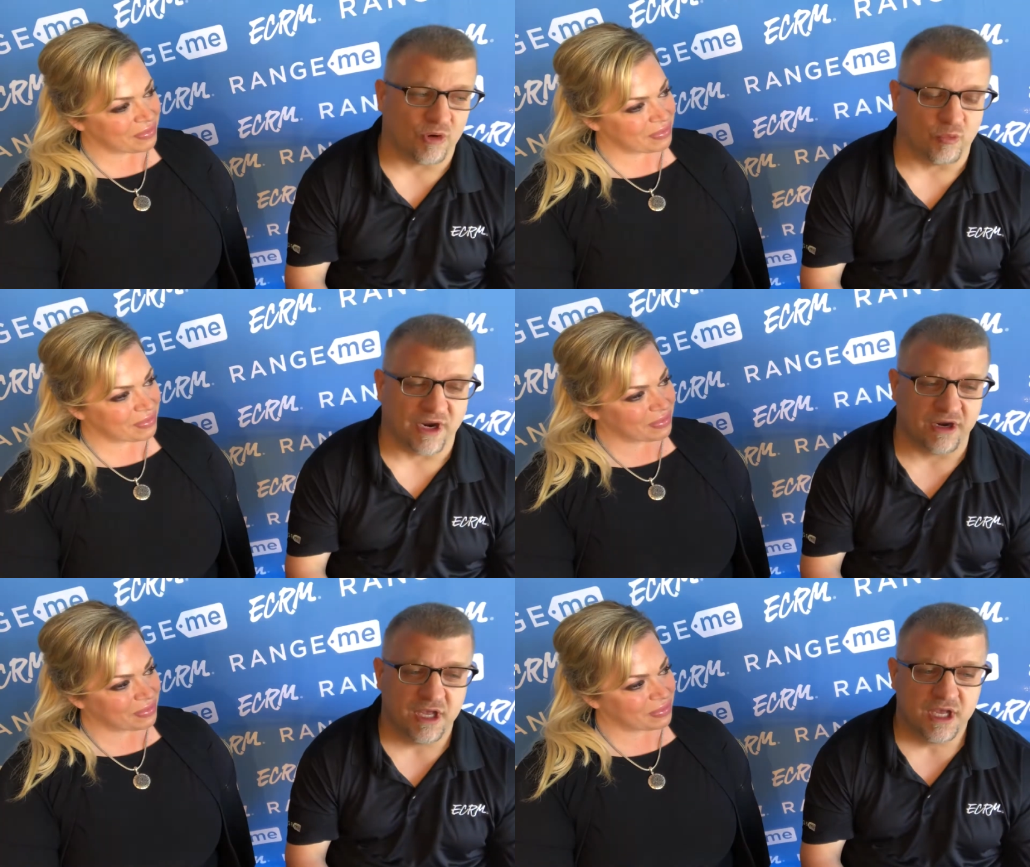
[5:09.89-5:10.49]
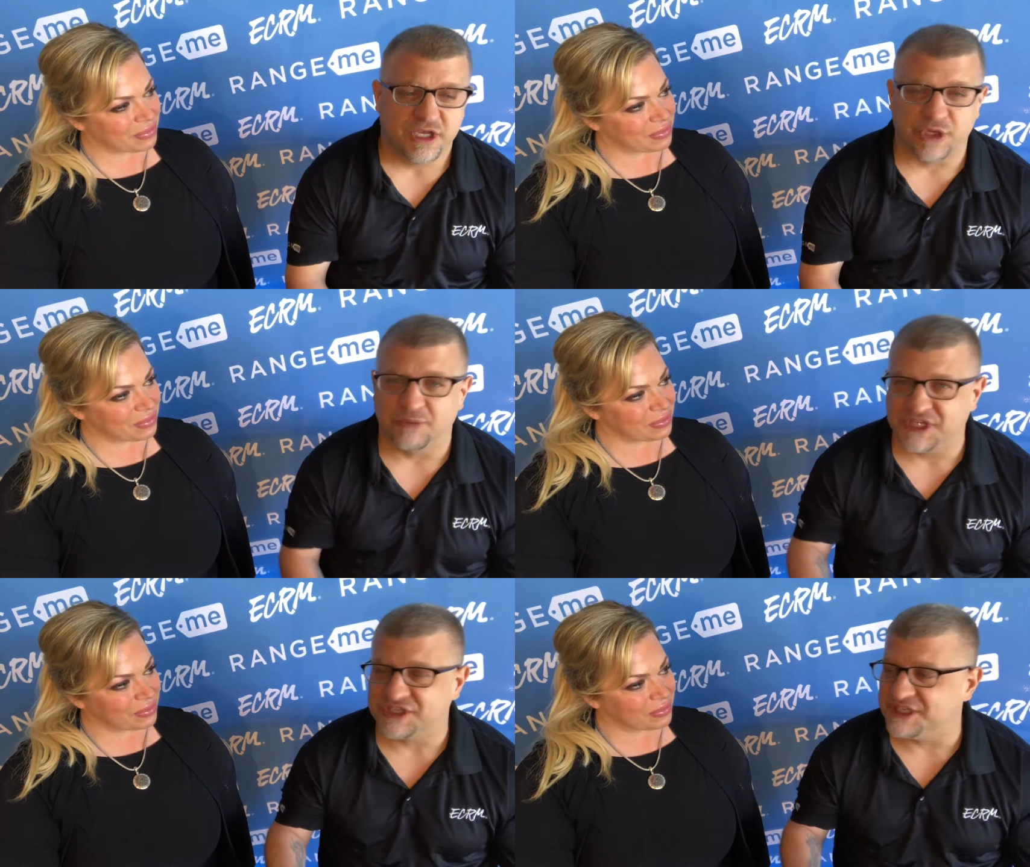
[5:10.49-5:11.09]
Speaker 1: where you
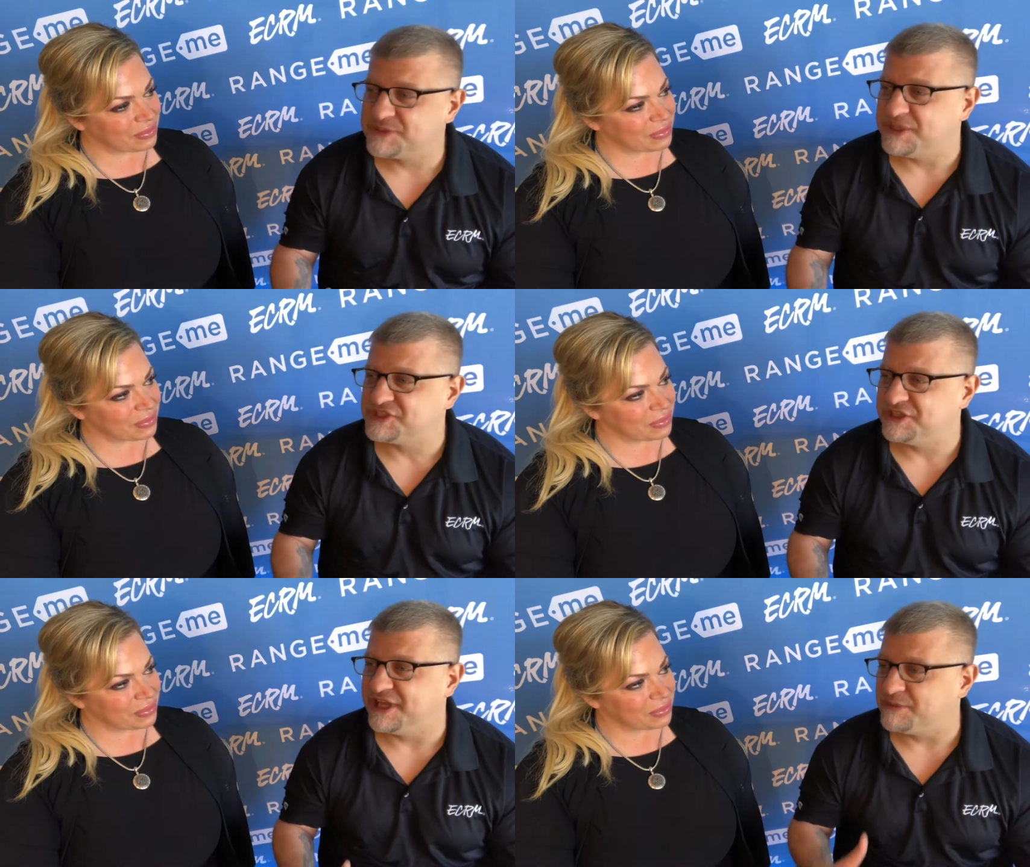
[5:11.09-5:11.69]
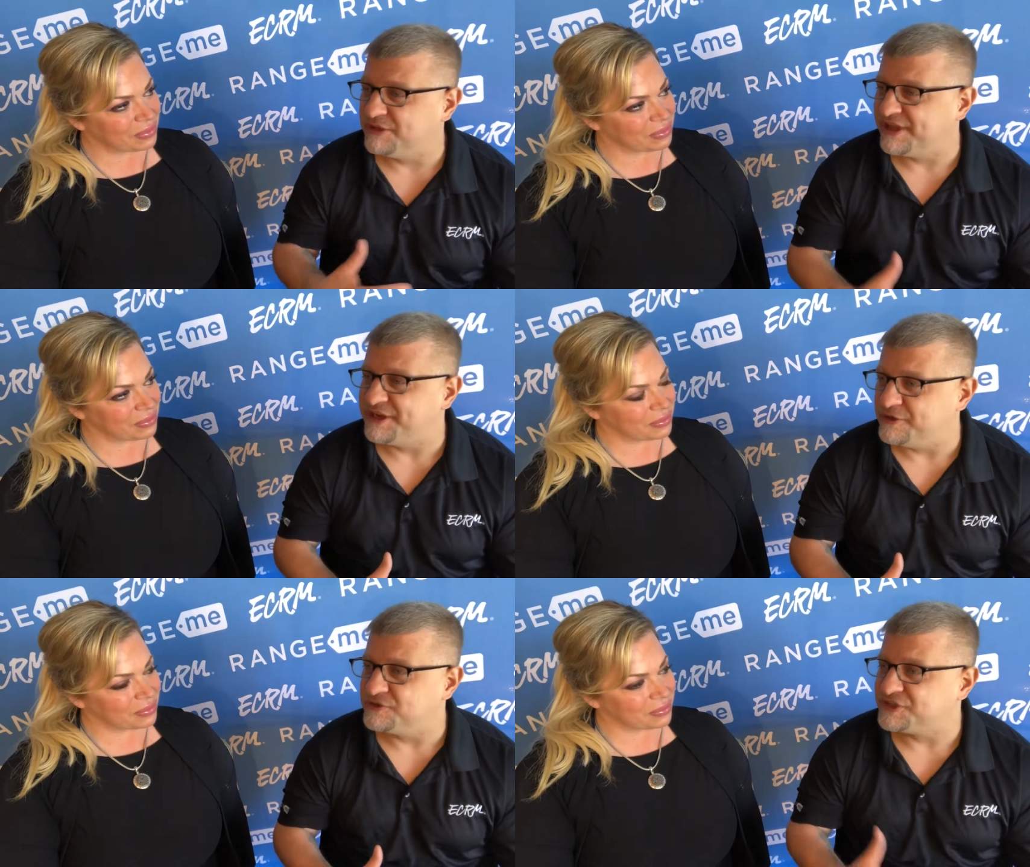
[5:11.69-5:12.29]
mentioned, especially like
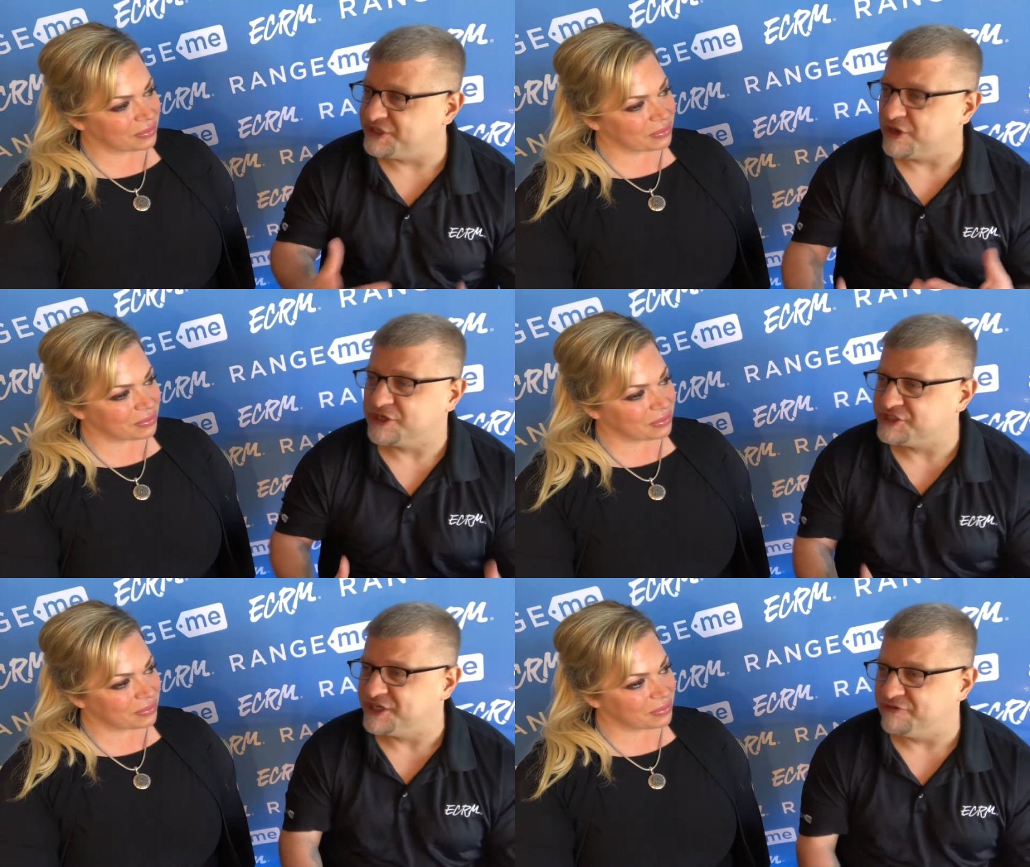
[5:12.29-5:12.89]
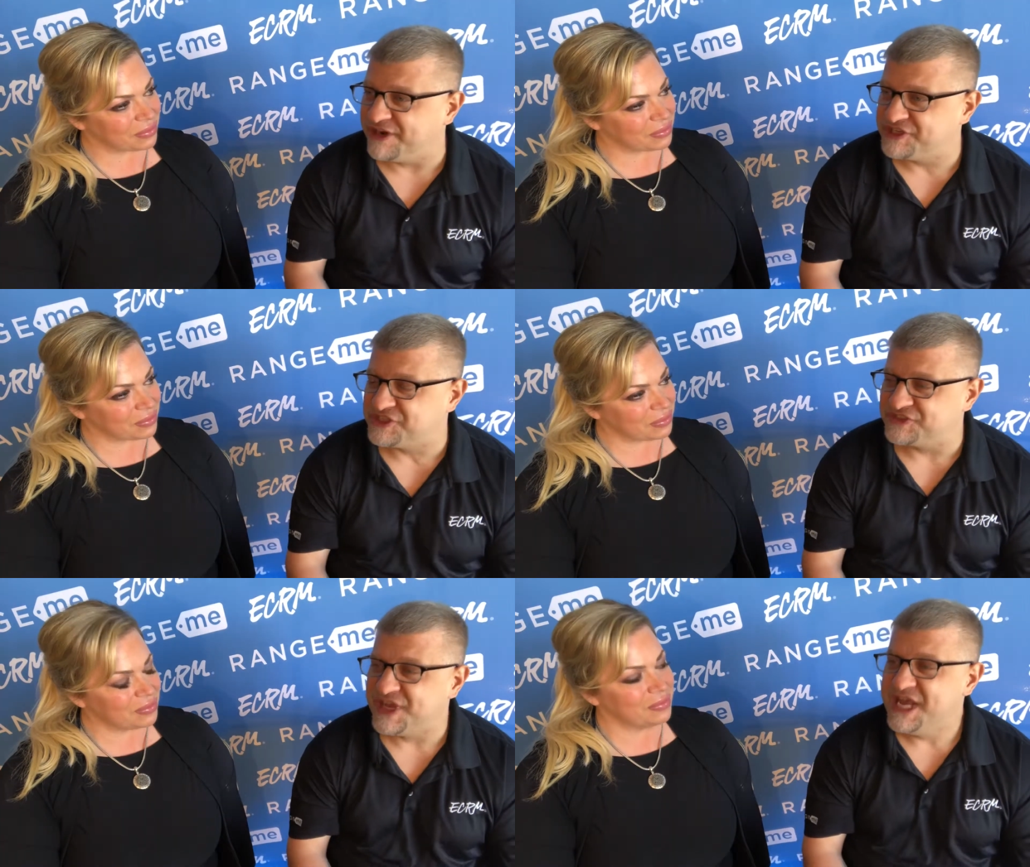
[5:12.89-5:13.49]
millennials or younger
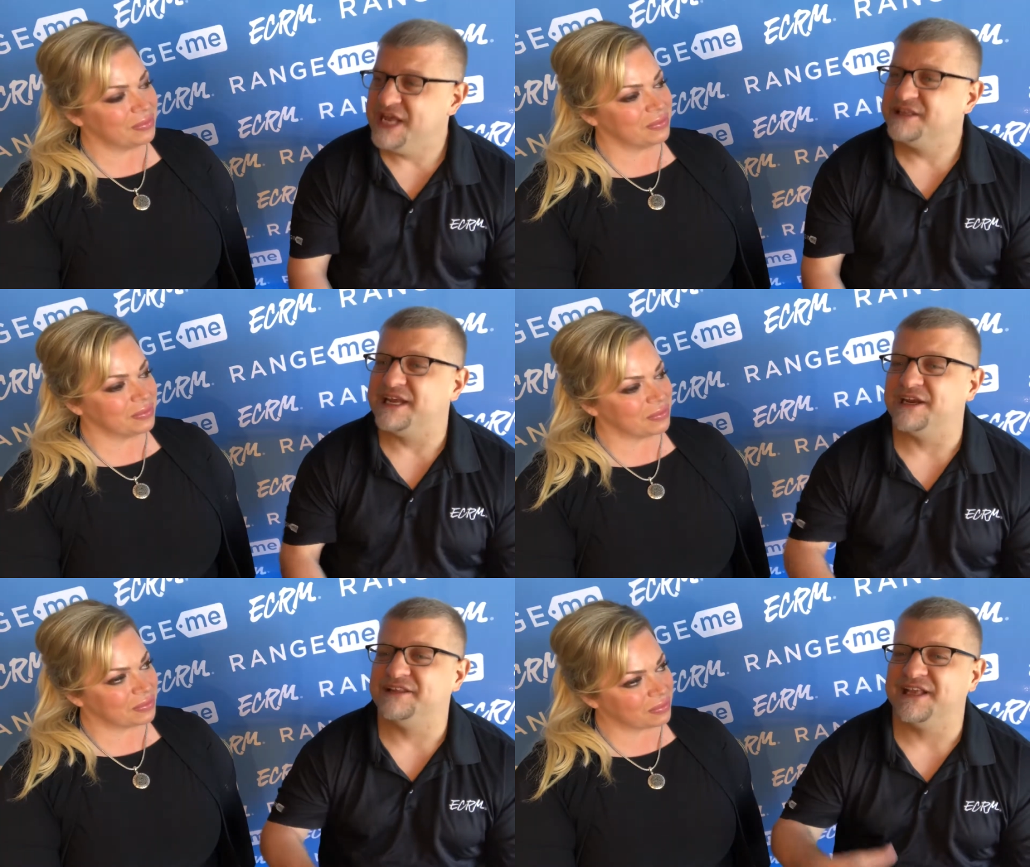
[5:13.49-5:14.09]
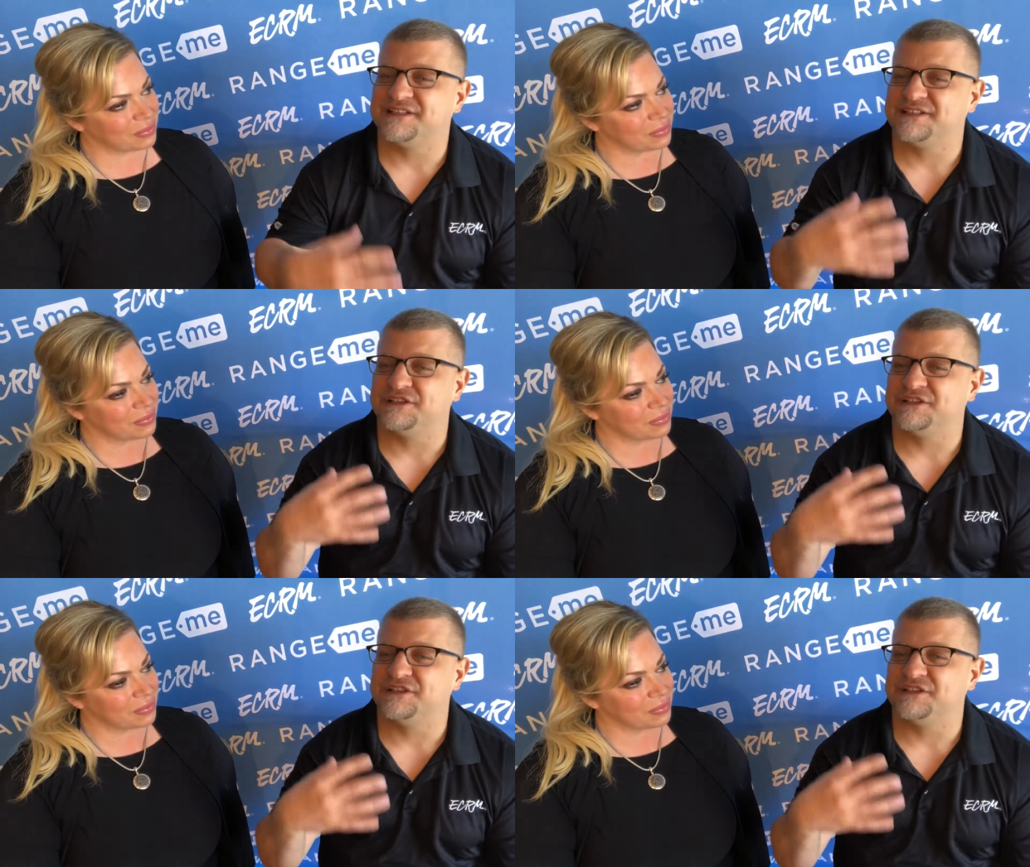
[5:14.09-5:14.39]
generations, mm -hmm. they're that's